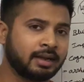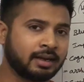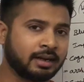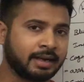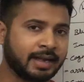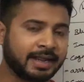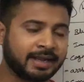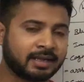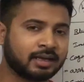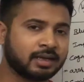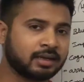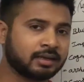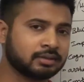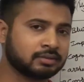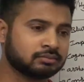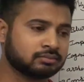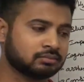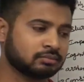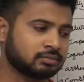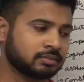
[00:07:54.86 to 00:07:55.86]
like a
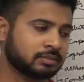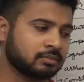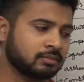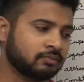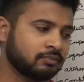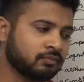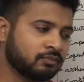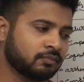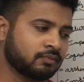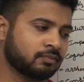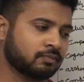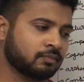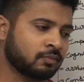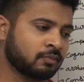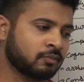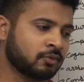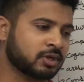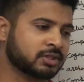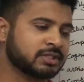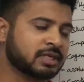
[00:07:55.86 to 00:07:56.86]

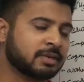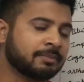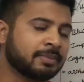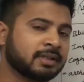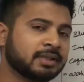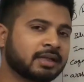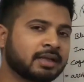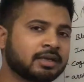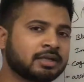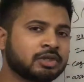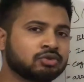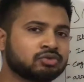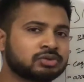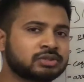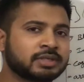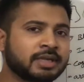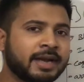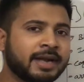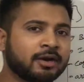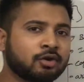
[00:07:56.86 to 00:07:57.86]
for example the
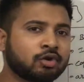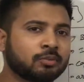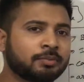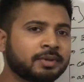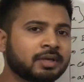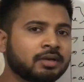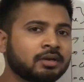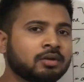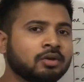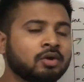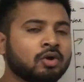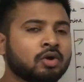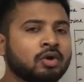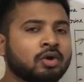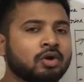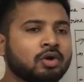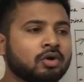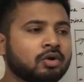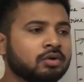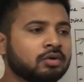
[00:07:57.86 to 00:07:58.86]
using atropine
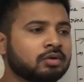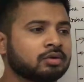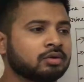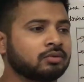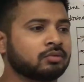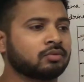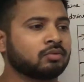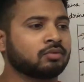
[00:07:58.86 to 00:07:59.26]
on